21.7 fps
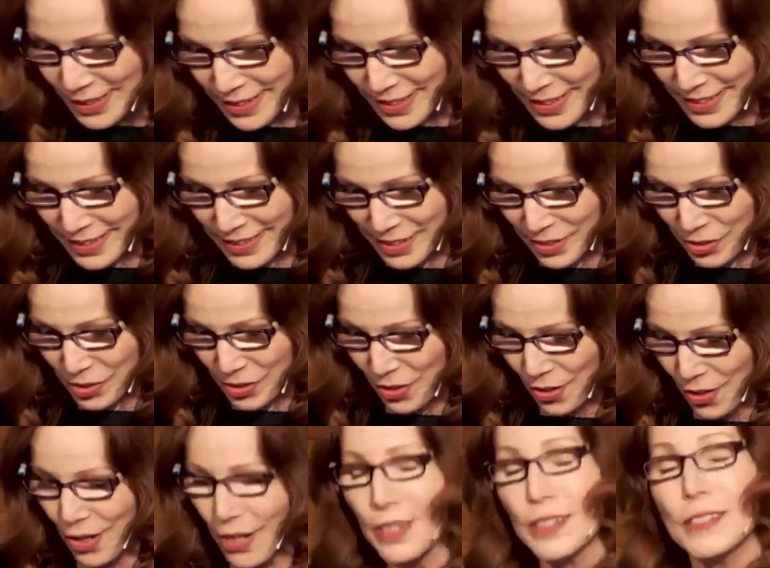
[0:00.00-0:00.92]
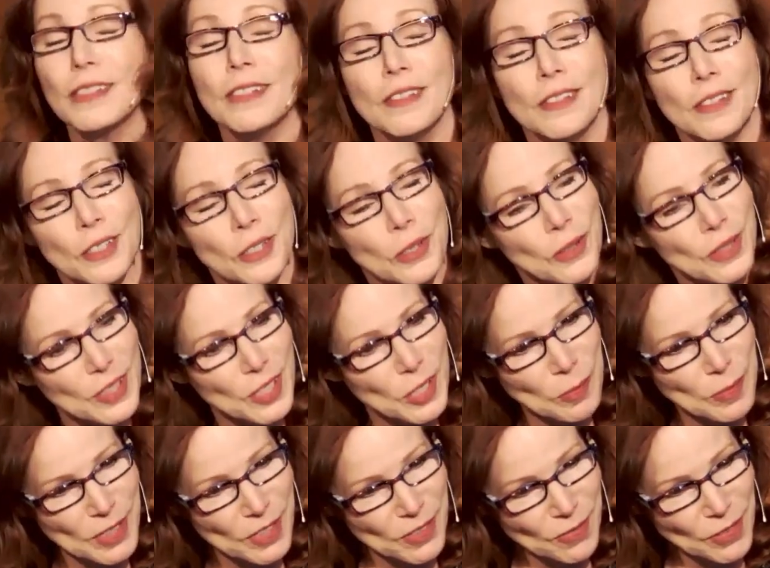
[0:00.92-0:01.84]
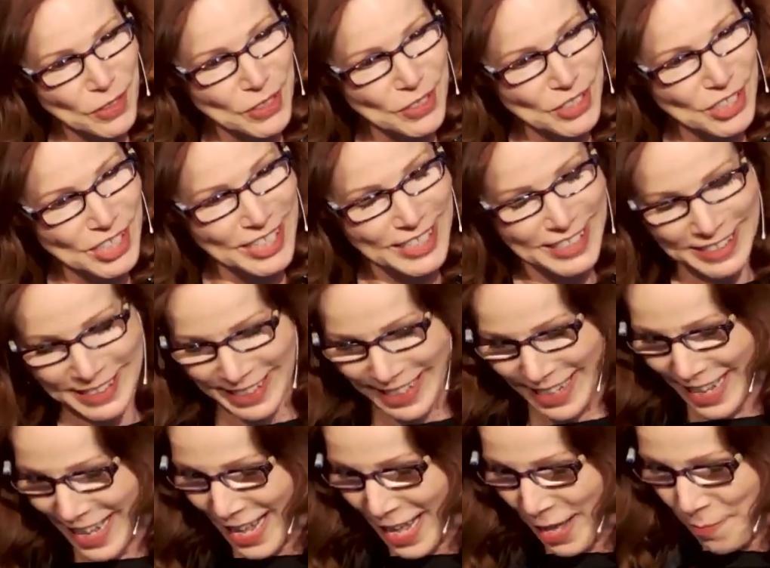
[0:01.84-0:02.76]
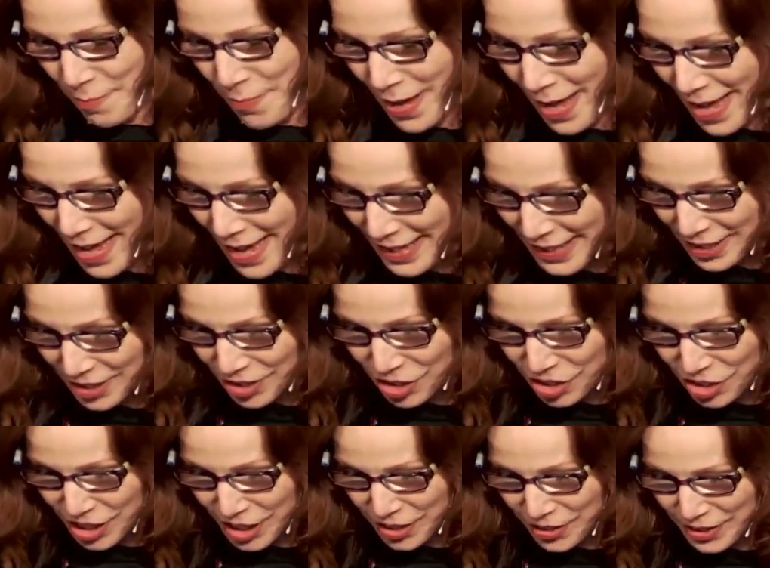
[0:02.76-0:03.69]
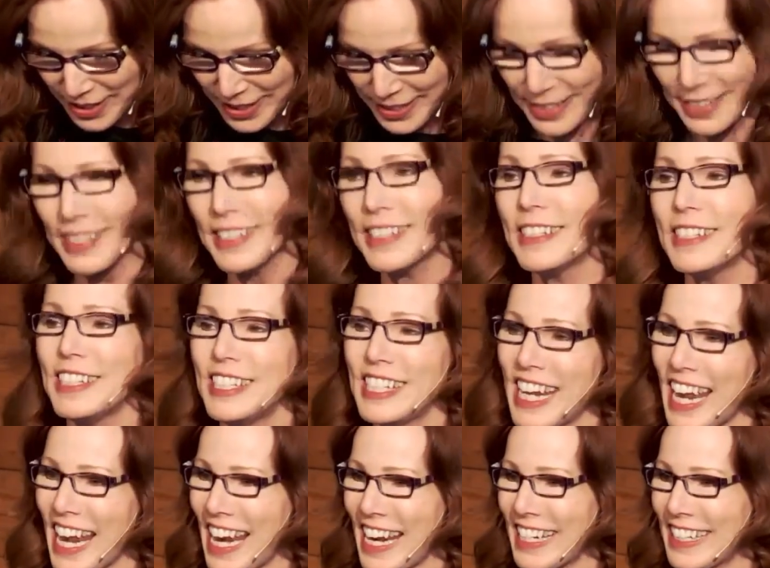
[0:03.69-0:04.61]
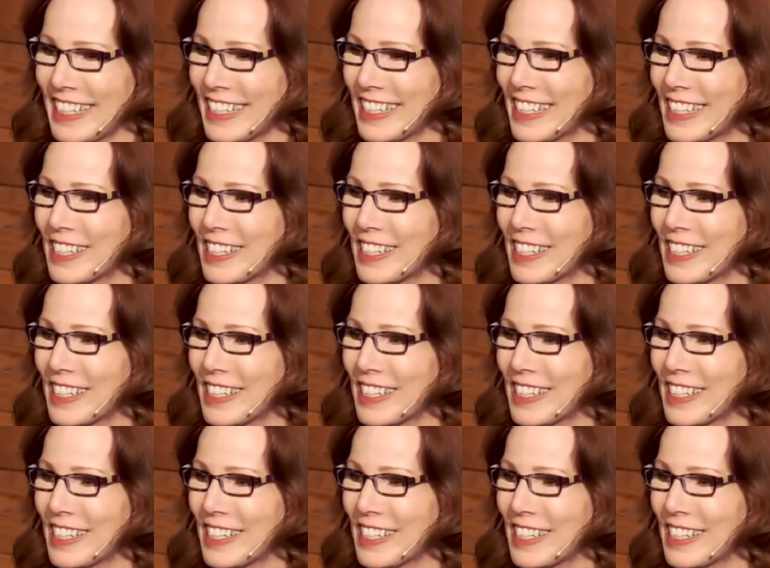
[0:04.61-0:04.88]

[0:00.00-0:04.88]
this is called the Christmas version by Sharon Jane.